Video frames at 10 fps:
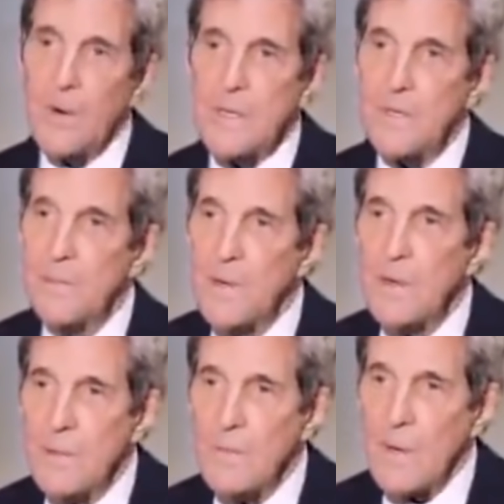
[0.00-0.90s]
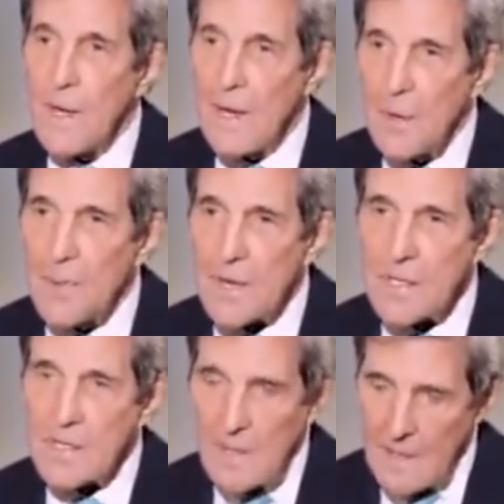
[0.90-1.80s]
President Putin will help
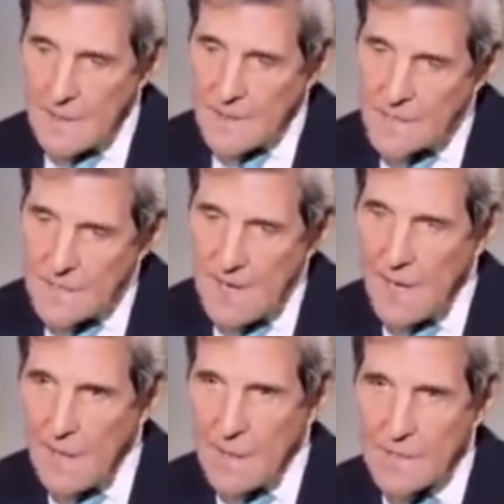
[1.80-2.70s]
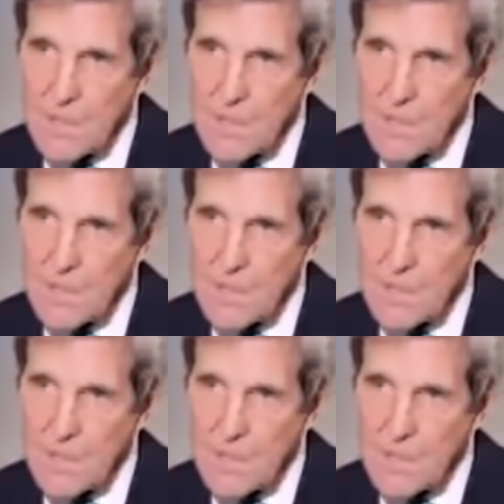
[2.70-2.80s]
us to stay on